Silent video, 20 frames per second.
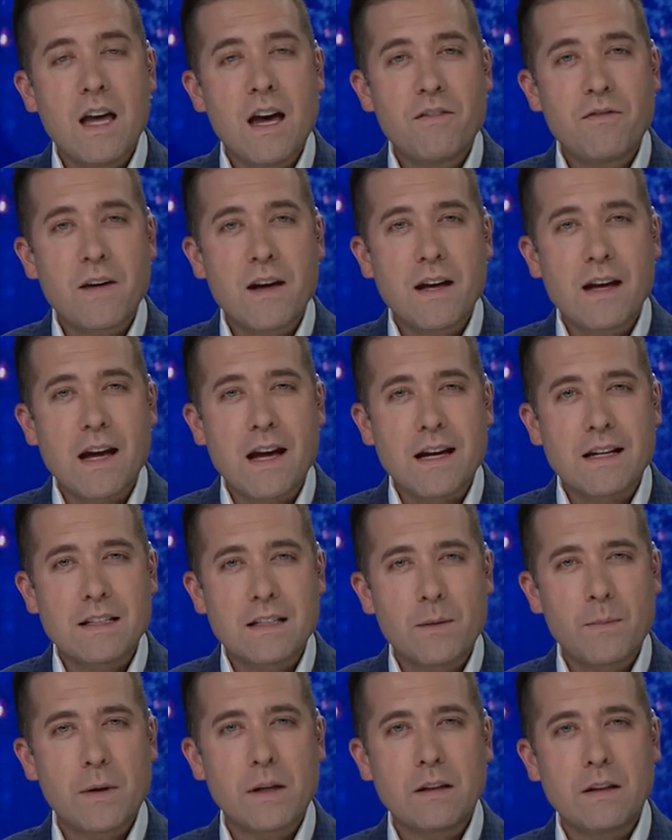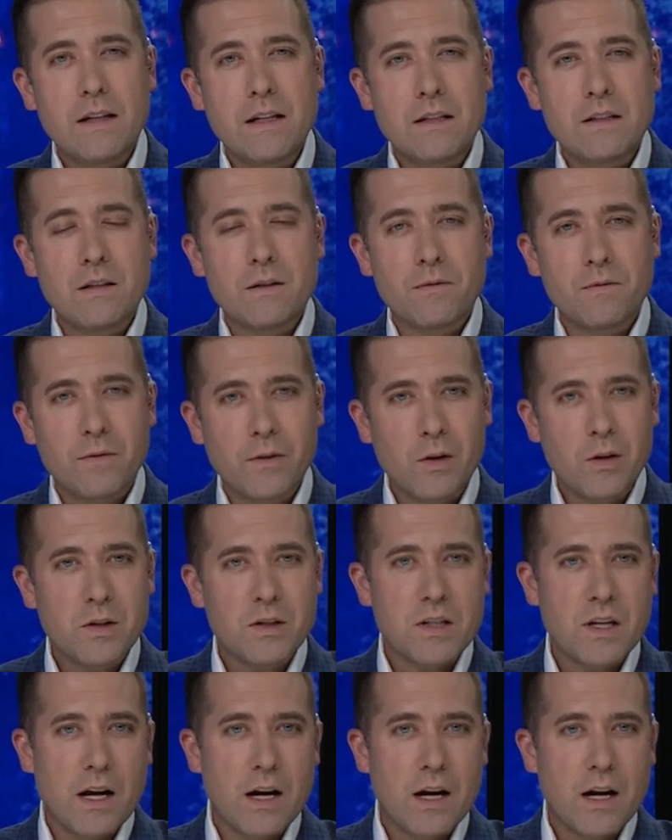FAA typically diverts